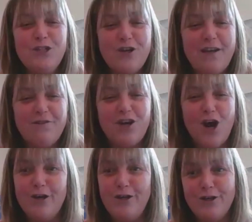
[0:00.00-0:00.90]
drive a
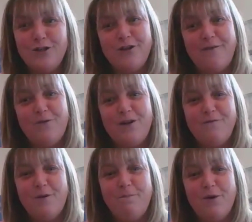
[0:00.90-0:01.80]
car, you can drive one of
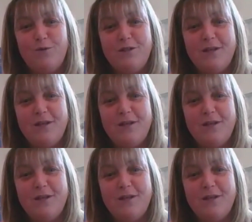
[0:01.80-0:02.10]
our boats.